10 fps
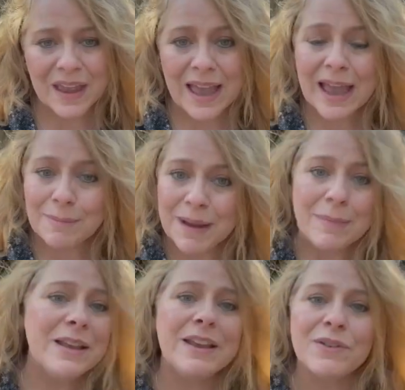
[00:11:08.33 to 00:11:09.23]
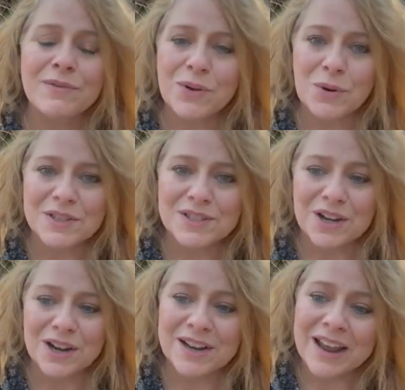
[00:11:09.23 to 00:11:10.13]
And maybe even focus
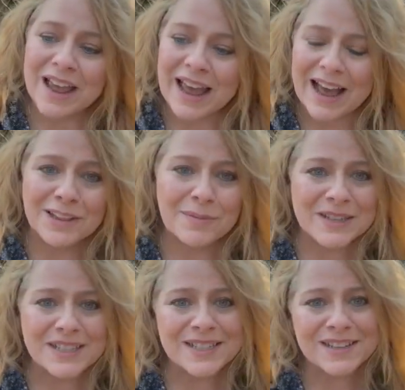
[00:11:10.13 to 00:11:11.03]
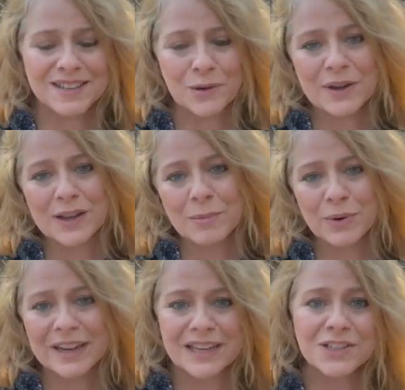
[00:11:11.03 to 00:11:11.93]
on elements that we can
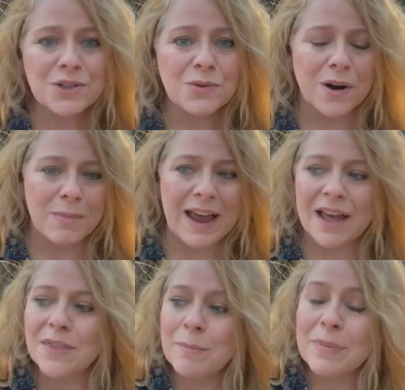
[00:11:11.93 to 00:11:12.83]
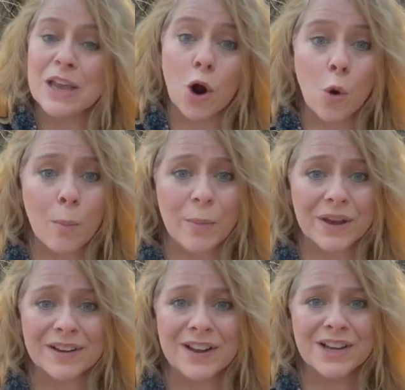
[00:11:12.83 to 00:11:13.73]
bring into our path and be open